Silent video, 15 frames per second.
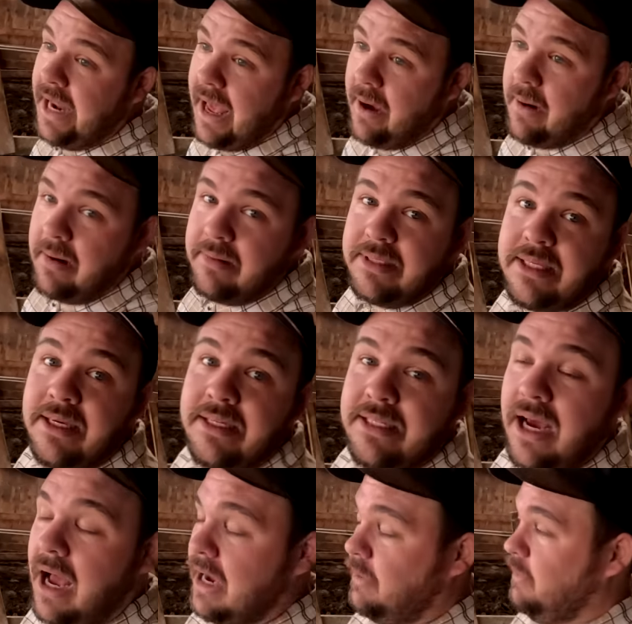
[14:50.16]
now I was
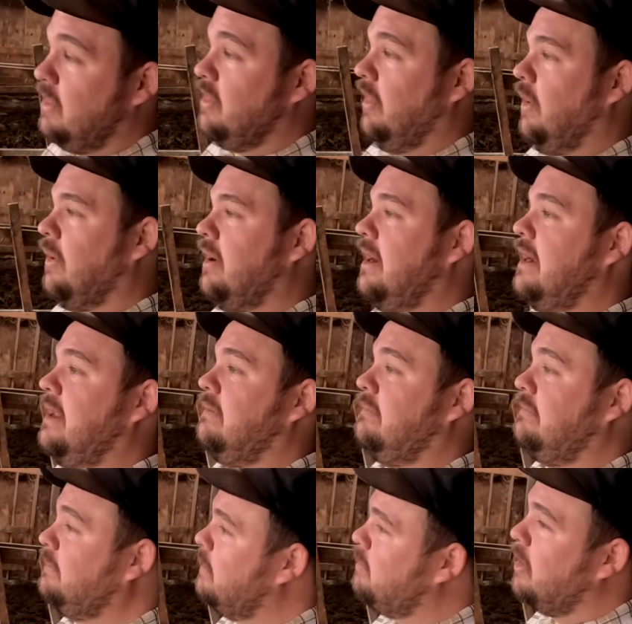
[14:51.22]
talking with Lauren
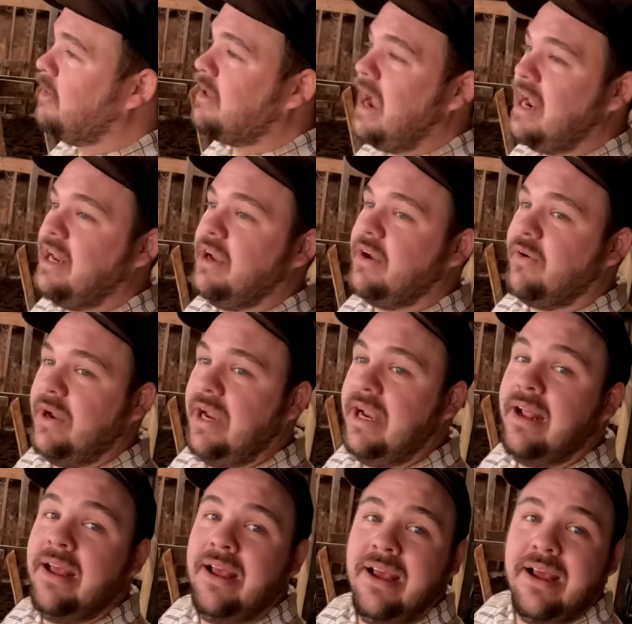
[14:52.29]
and we both kind of
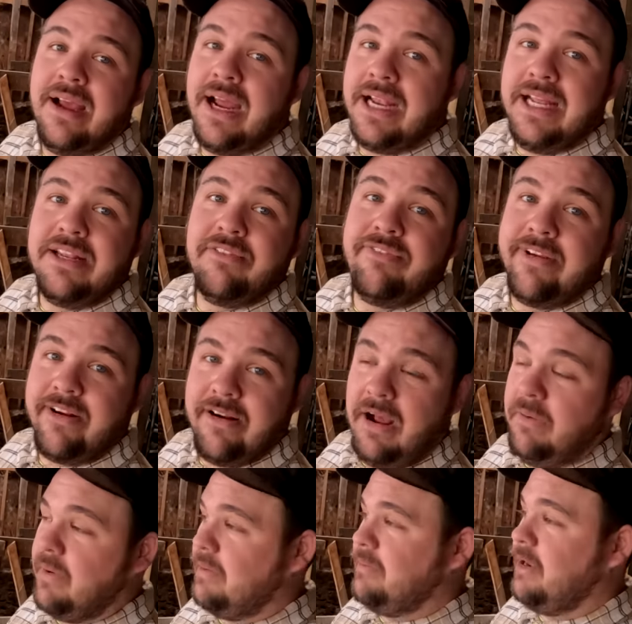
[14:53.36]
agreed I need to figure
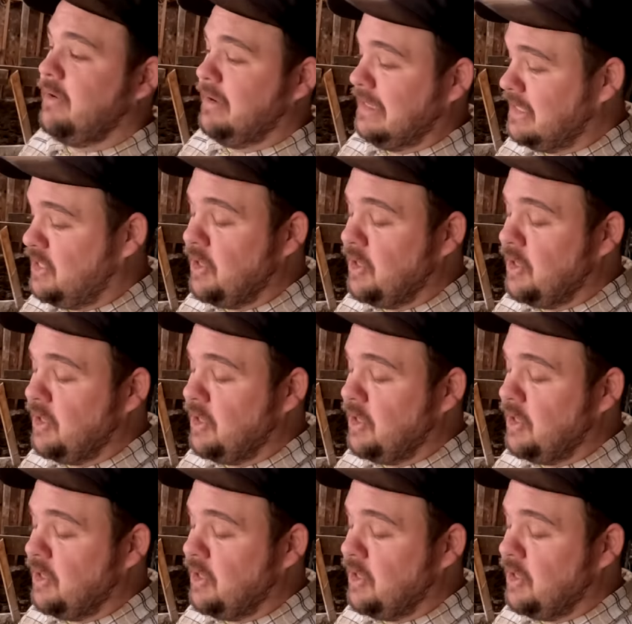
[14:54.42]
out what I'm doing